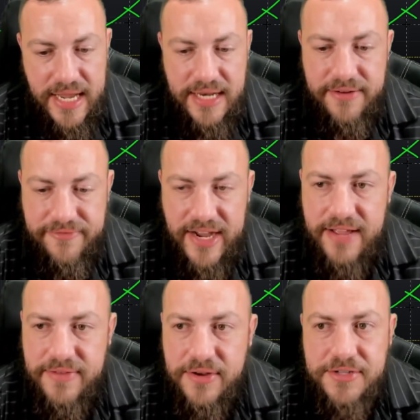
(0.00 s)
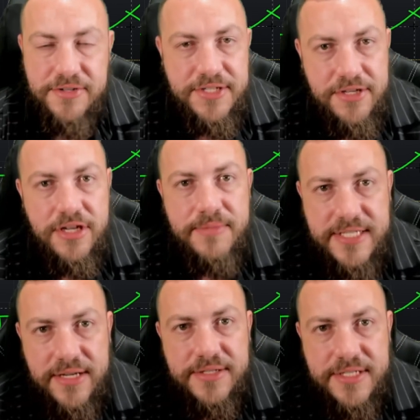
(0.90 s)
and in 5 years they're still going to be
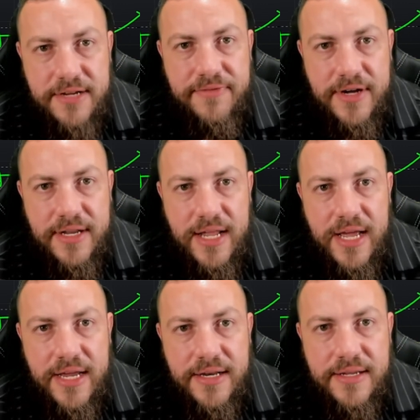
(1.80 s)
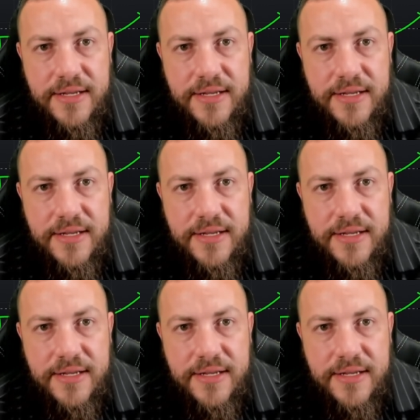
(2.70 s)
selling stuff online.